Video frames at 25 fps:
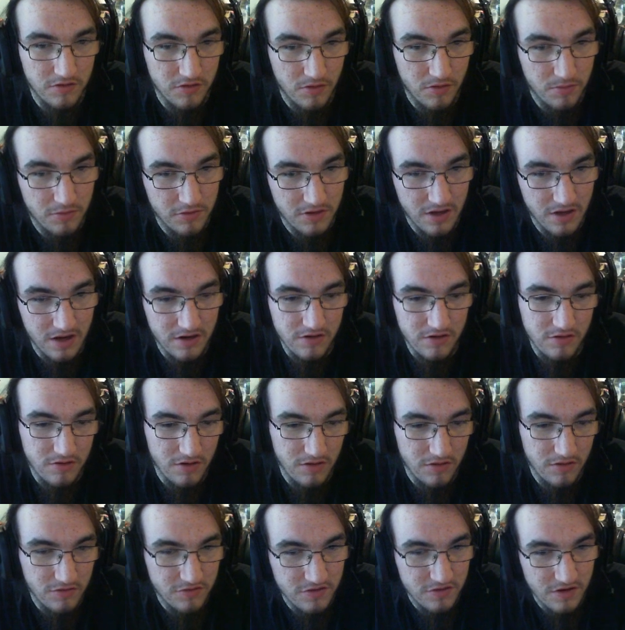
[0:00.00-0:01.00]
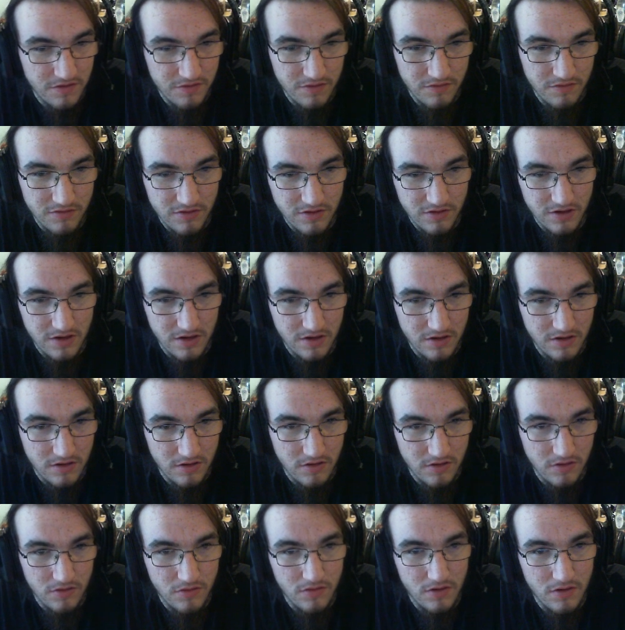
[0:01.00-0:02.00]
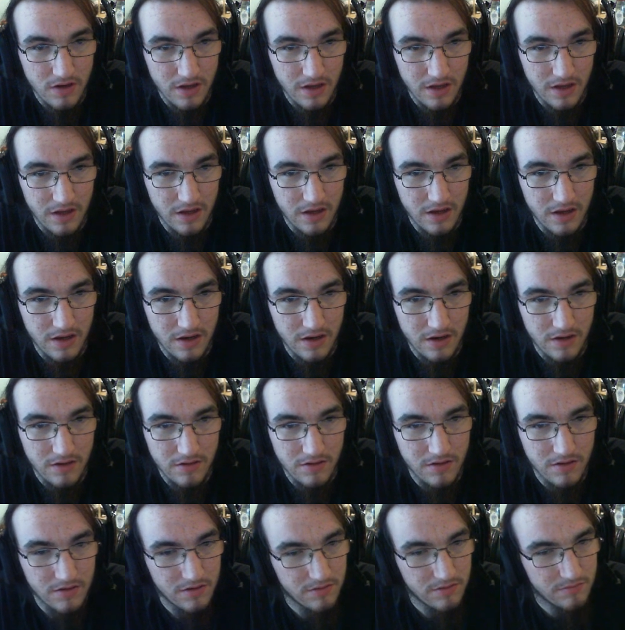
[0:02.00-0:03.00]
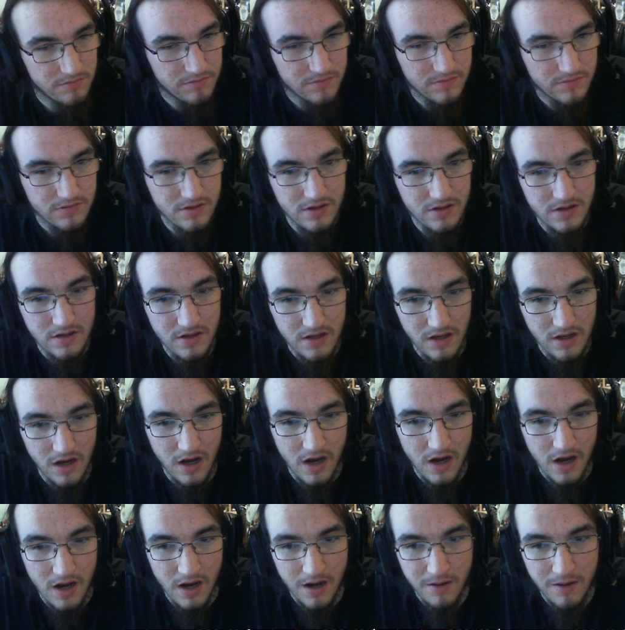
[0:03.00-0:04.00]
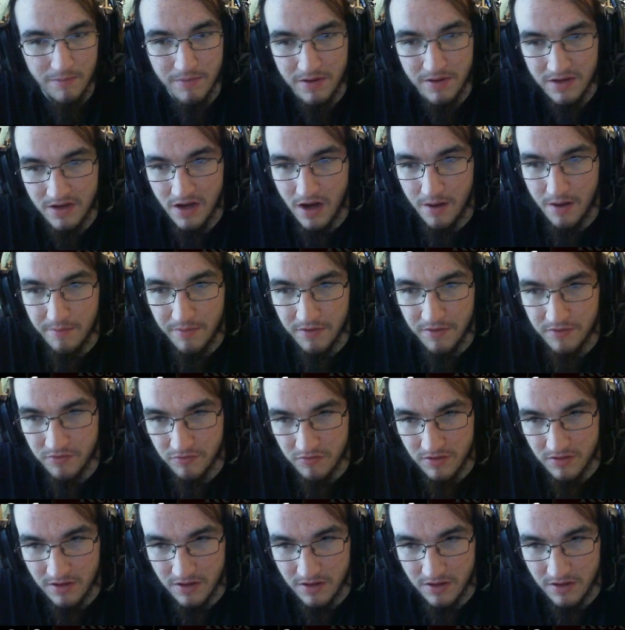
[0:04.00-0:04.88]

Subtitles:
protect your other stuff if you need it to, and it combos really